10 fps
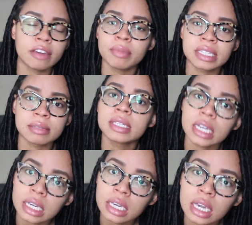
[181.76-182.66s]
give me some
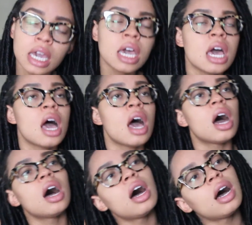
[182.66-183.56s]
tea.
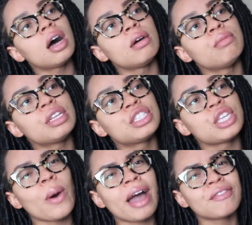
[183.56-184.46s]

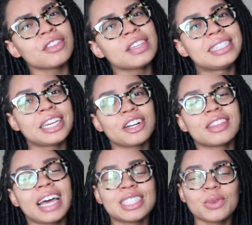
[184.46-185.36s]
So after the dinner,
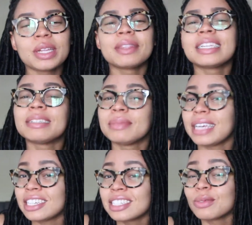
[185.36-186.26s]
that's when the
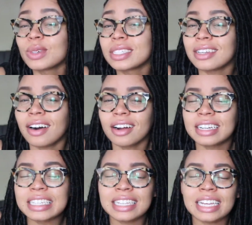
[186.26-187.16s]
temptation was the
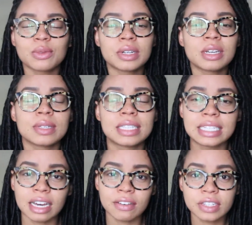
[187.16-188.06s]
hardest. That's when it was the
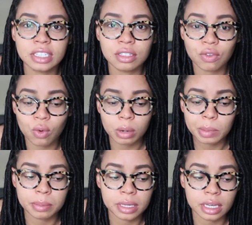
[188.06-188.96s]
toughest for
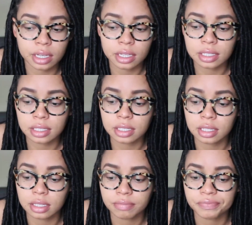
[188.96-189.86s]
me because,